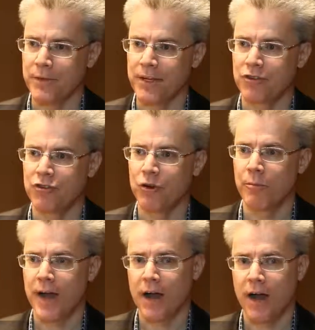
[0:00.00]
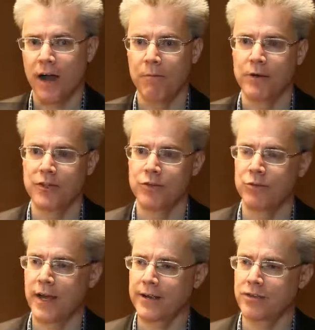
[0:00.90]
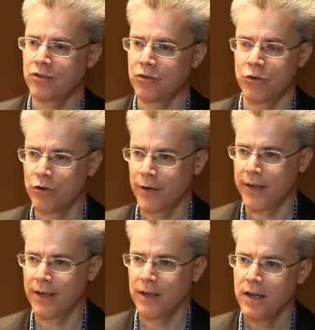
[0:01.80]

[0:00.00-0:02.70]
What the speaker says: because no matter how much you like the story,